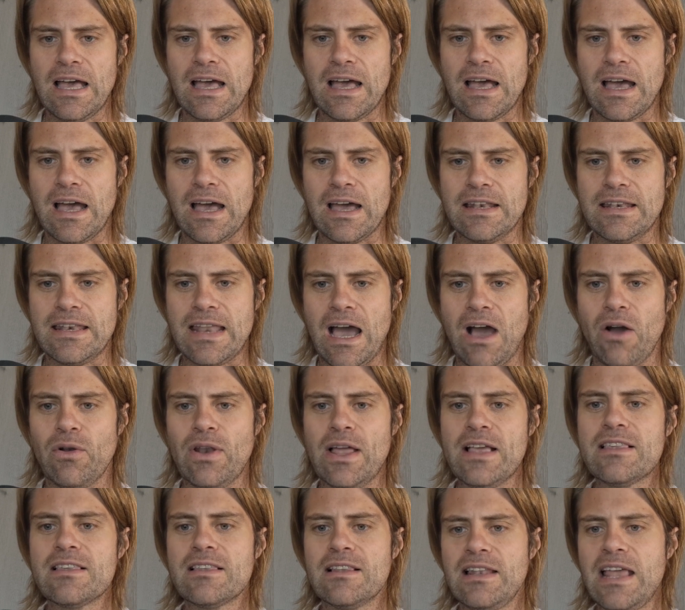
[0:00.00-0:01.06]
Now
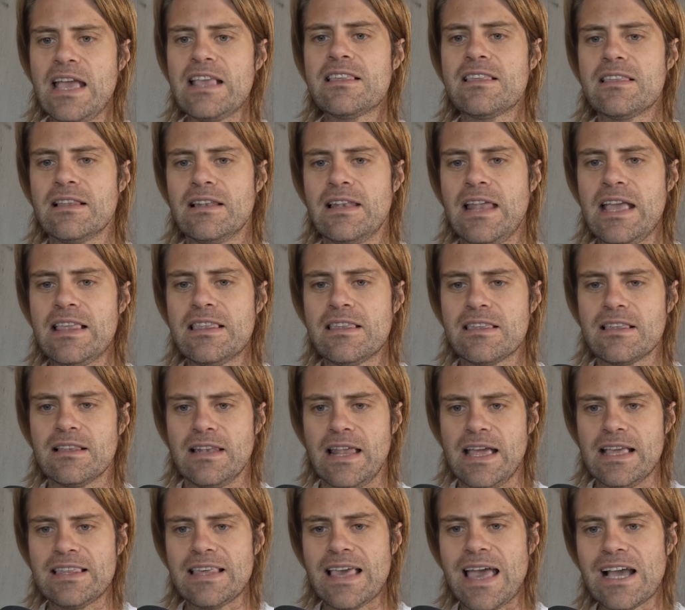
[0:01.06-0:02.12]
let's
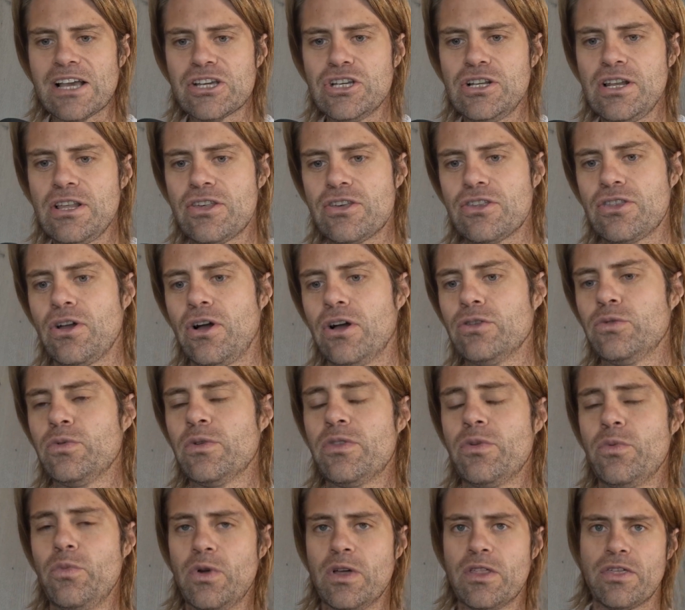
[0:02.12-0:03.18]
actually start
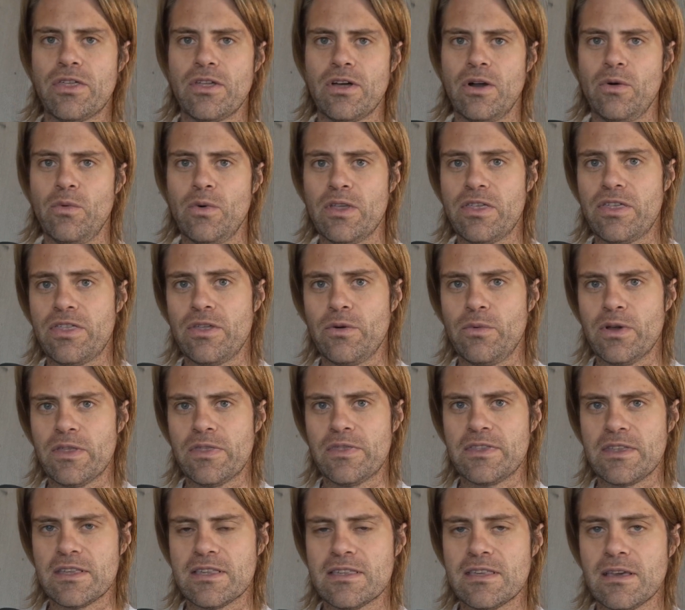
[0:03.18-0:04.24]
with
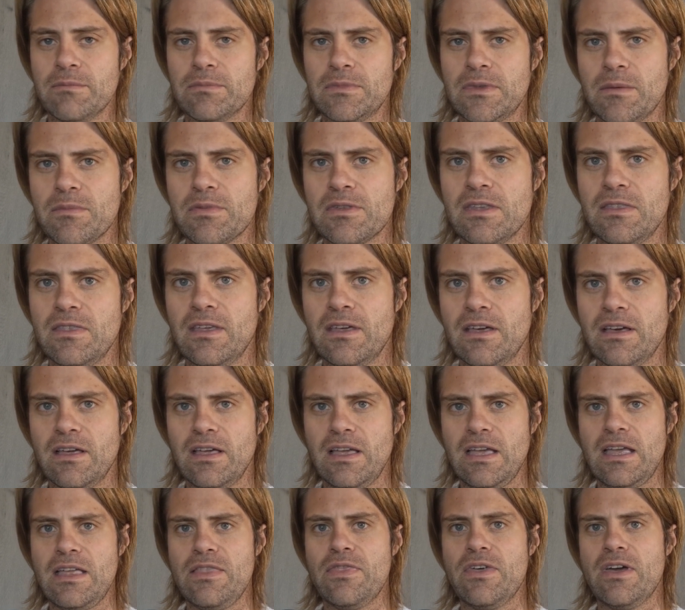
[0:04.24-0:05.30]
the symptoms in
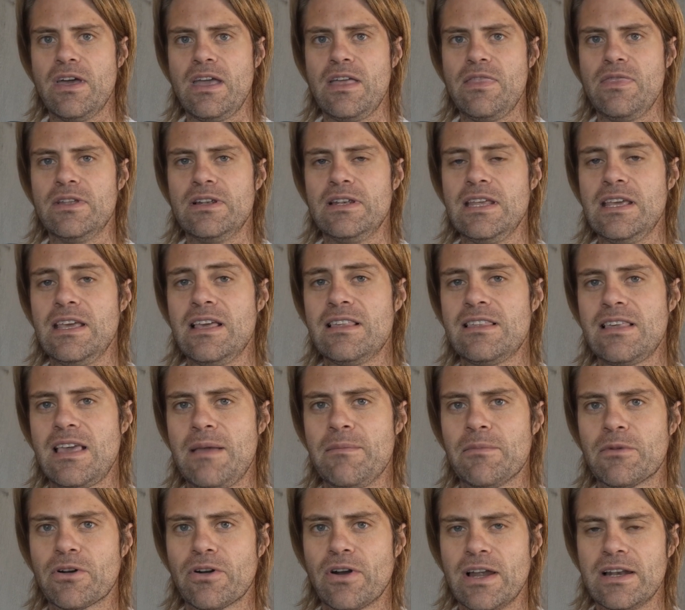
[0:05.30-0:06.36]
the
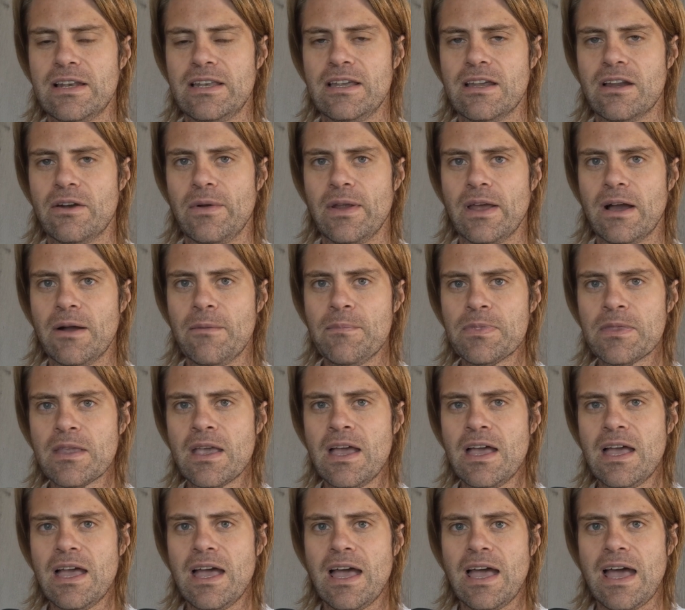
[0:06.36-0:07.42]
DSM criteria,
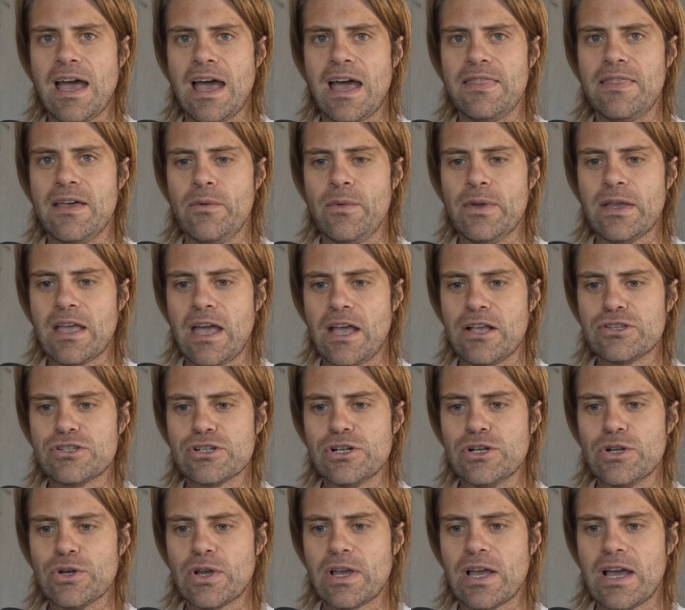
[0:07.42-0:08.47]
and then we're going
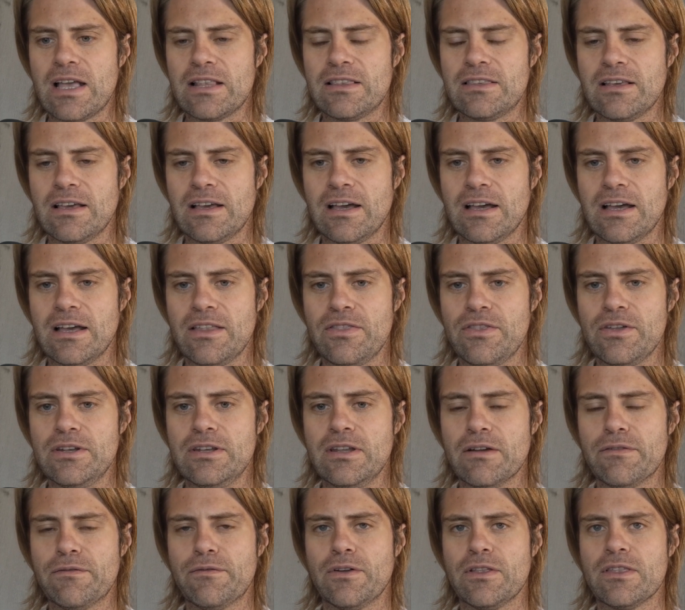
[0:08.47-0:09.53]
to look at the
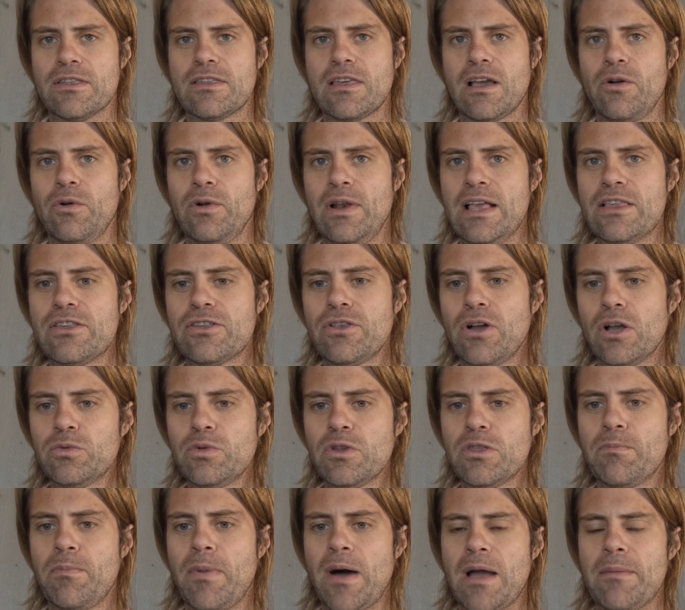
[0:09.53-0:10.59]
difference. So let's start
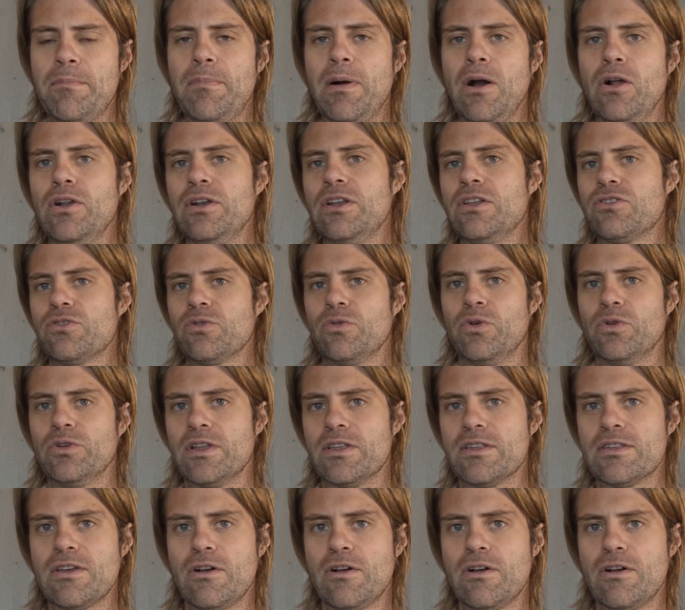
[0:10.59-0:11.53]
with bipolar disorder.